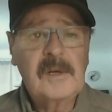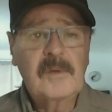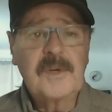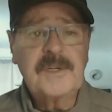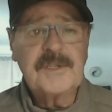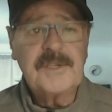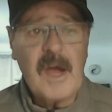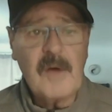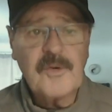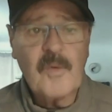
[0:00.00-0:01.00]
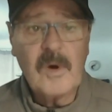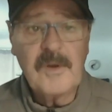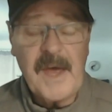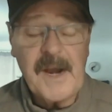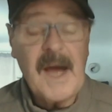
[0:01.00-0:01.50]
which is down toward
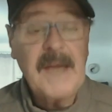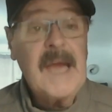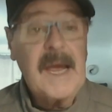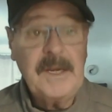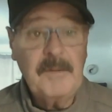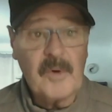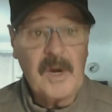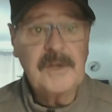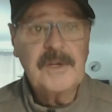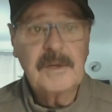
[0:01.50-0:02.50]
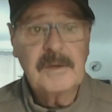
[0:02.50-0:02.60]
that I-90 bridge